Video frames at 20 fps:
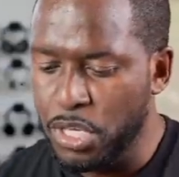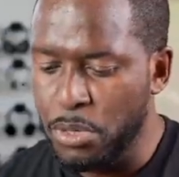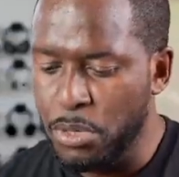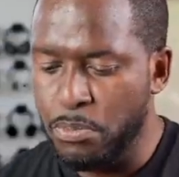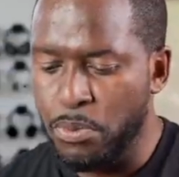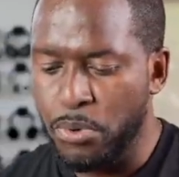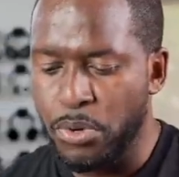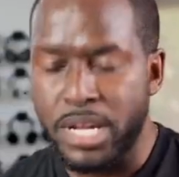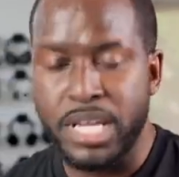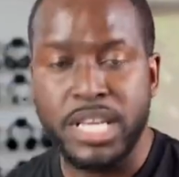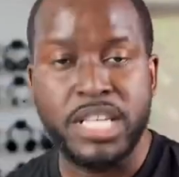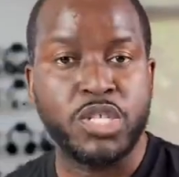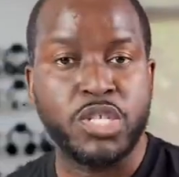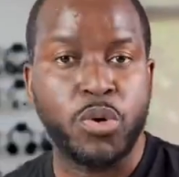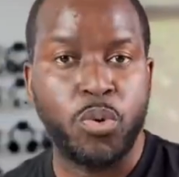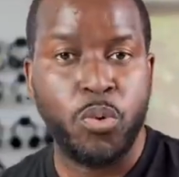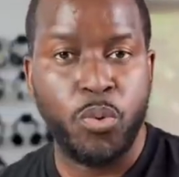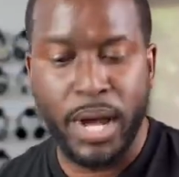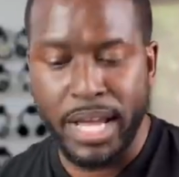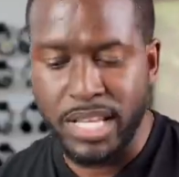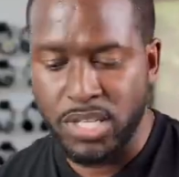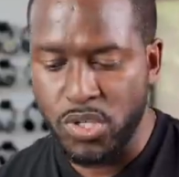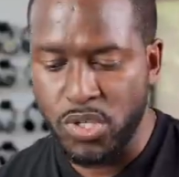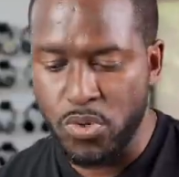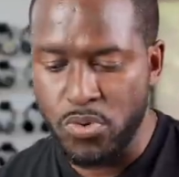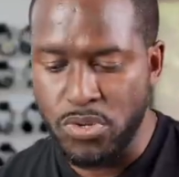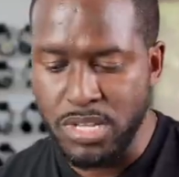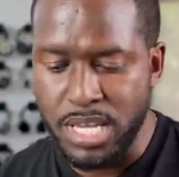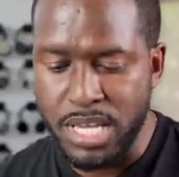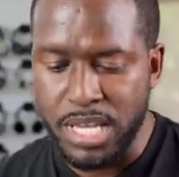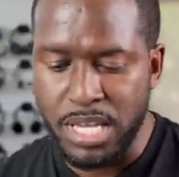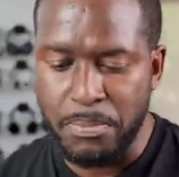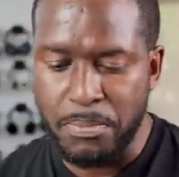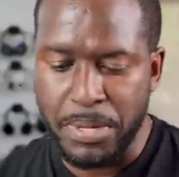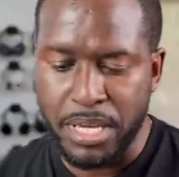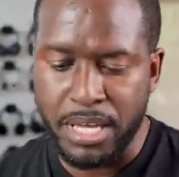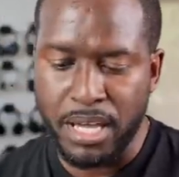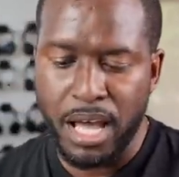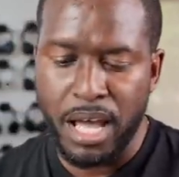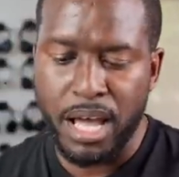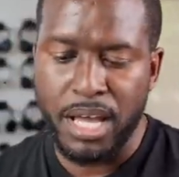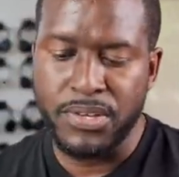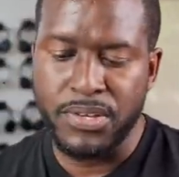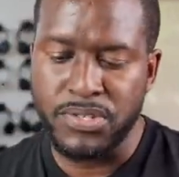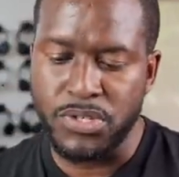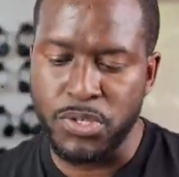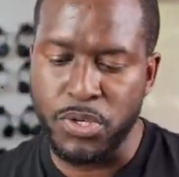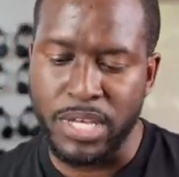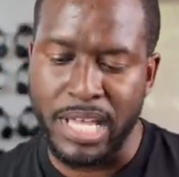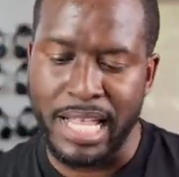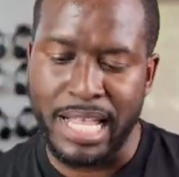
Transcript: keyboard is quite unique because it